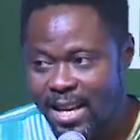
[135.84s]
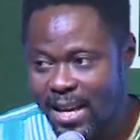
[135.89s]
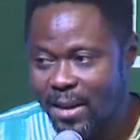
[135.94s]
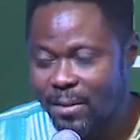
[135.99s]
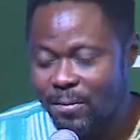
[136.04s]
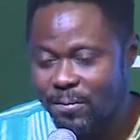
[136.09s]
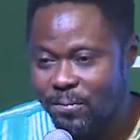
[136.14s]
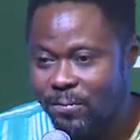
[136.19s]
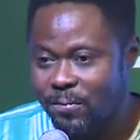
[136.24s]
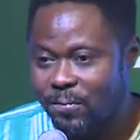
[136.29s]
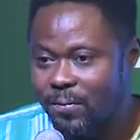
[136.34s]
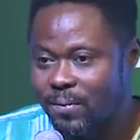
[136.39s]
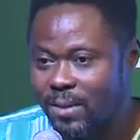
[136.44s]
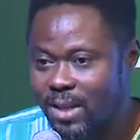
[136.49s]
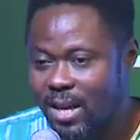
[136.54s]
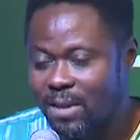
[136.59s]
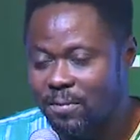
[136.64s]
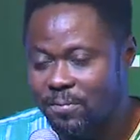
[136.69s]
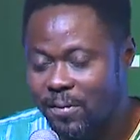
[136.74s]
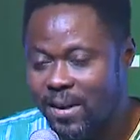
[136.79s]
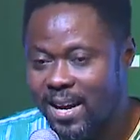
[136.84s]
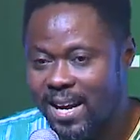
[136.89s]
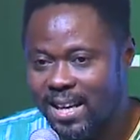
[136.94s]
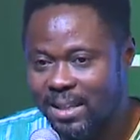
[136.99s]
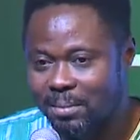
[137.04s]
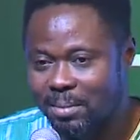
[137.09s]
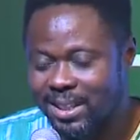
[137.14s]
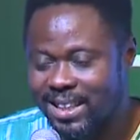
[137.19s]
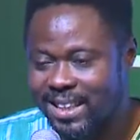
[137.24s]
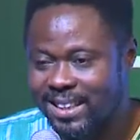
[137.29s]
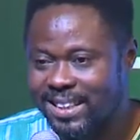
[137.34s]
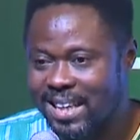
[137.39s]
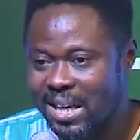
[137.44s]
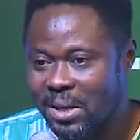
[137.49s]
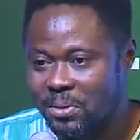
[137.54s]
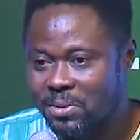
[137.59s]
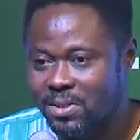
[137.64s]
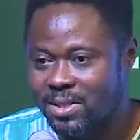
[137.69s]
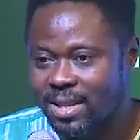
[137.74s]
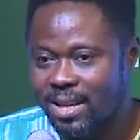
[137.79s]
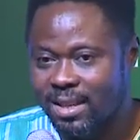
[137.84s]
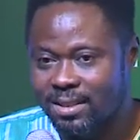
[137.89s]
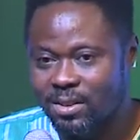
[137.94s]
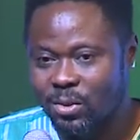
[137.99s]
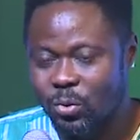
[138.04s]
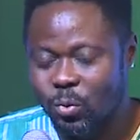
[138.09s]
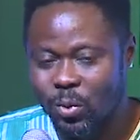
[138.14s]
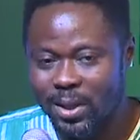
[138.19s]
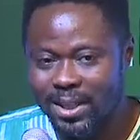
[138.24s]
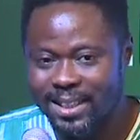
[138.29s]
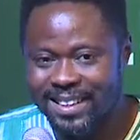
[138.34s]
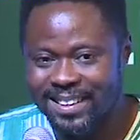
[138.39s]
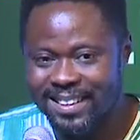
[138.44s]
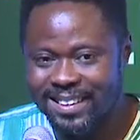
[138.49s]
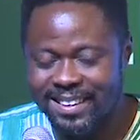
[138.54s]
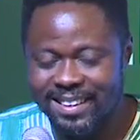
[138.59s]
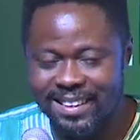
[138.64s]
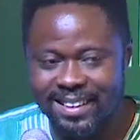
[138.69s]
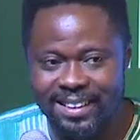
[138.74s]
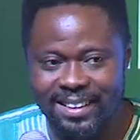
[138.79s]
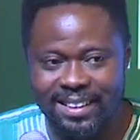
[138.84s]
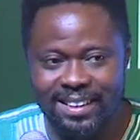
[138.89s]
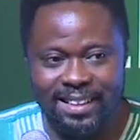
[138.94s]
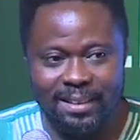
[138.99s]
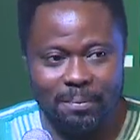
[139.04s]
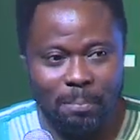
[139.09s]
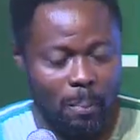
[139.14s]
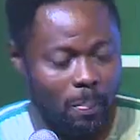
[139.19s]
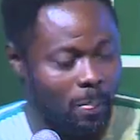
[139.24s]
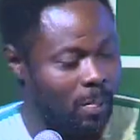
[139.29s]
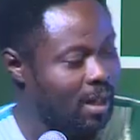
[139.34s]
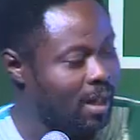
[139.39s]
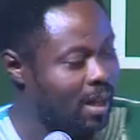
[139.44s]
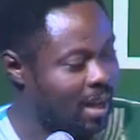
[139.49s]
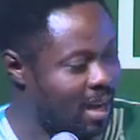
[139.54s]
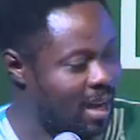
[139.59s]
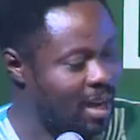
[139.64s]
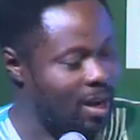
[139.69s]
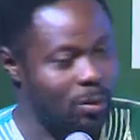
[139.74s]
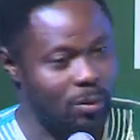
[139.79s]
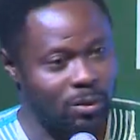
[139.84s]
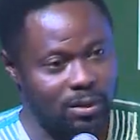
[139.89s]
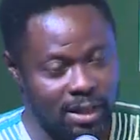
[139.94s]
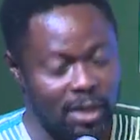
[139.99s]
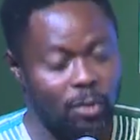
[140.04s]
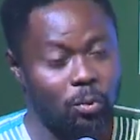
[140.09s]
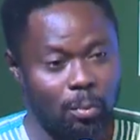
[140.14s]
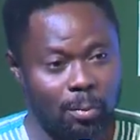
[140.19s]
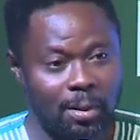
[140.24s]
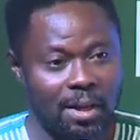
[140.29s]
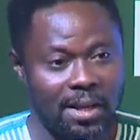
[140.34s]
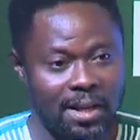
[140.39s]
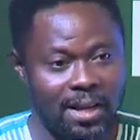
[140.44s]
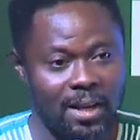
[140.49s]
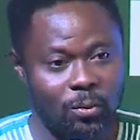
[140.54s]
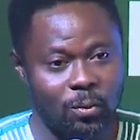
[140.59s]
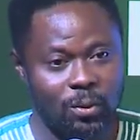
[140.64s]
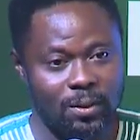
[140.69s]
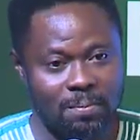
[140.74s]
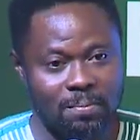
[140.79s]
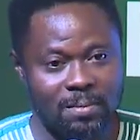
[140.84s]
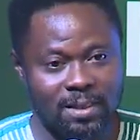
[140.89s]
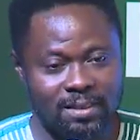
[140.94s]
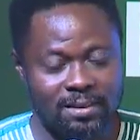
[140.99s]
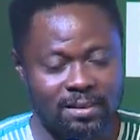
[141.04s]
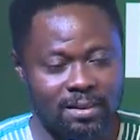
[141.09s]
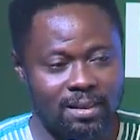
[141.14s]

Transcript: If I had been announced as the winner earlier, they would be here with me.